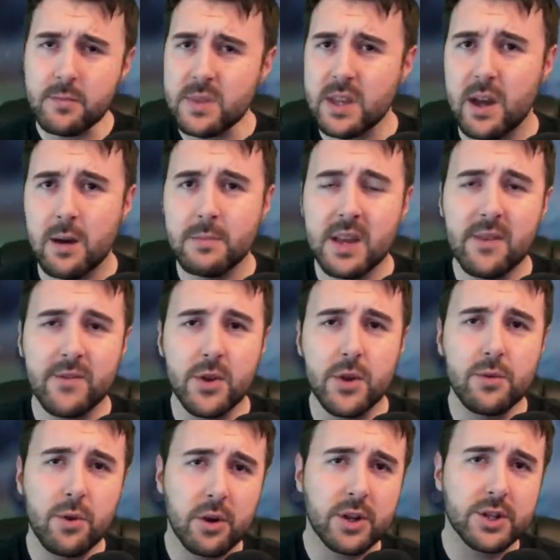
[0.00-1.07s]
If you
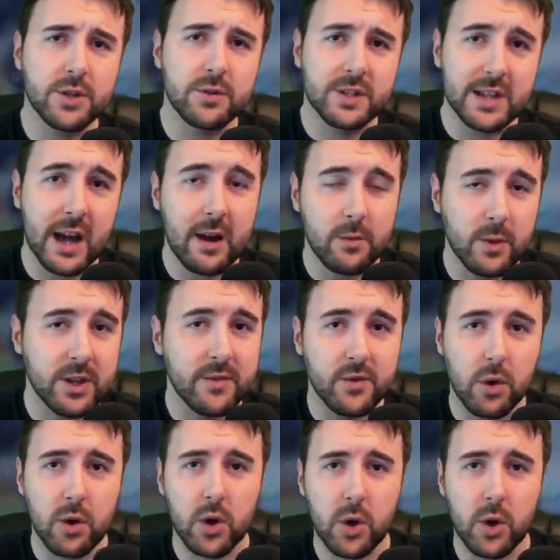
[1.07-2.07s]
knock a dude down when you've got